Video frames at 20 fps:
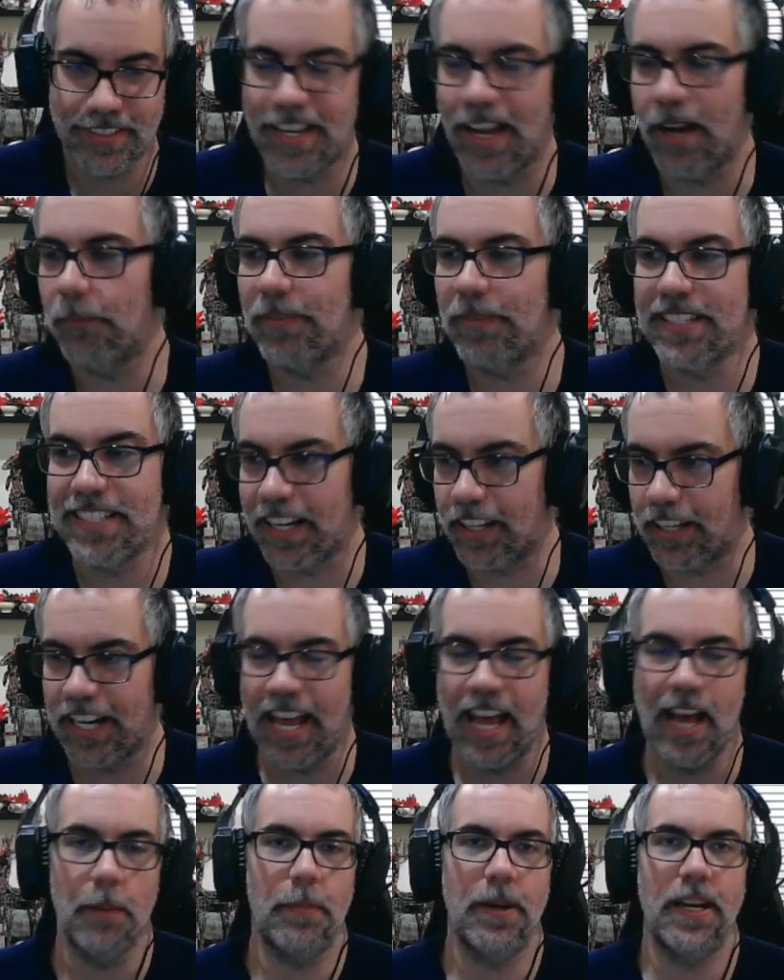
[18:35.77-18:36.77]
Now, is that going
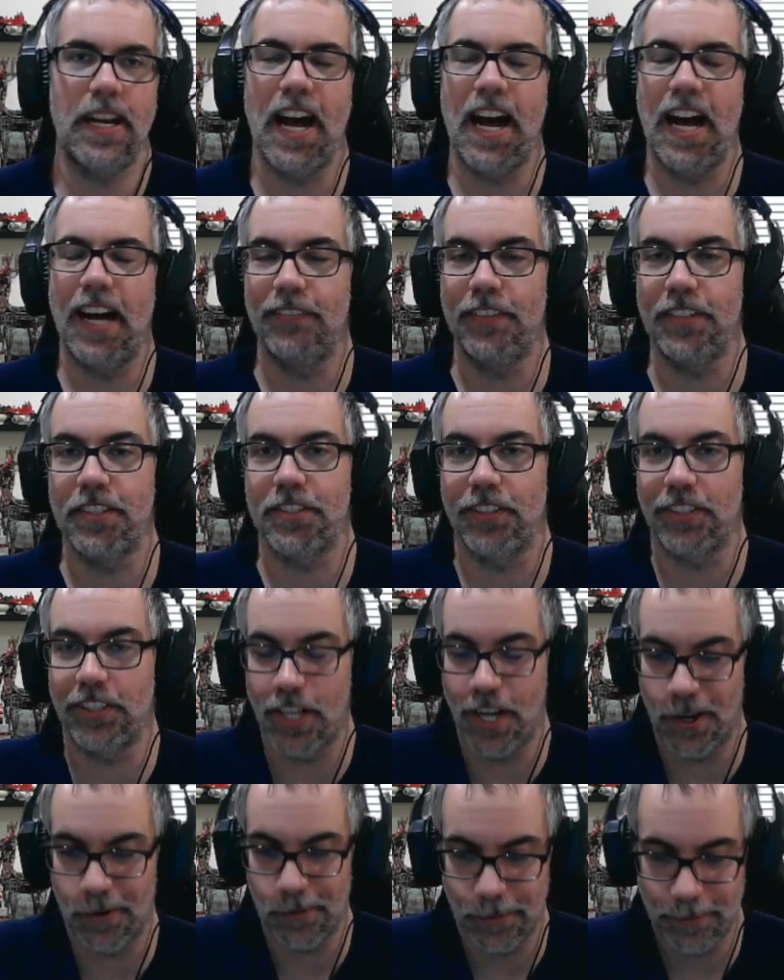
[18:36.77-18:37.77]
to happen? Obviously,
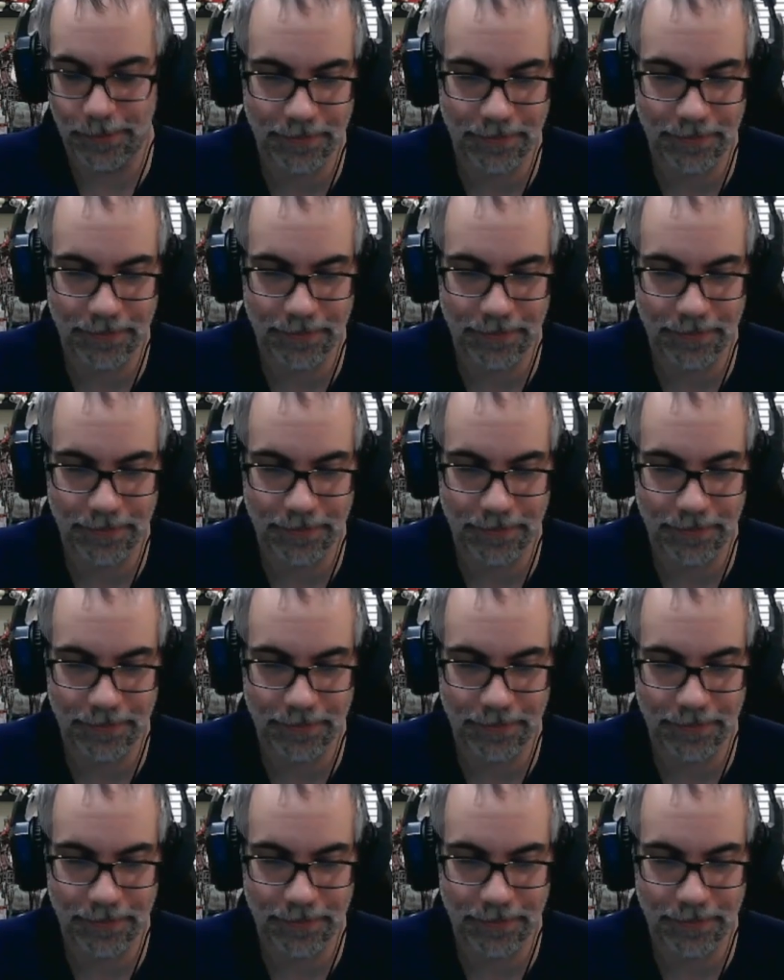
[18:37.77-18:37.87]
no.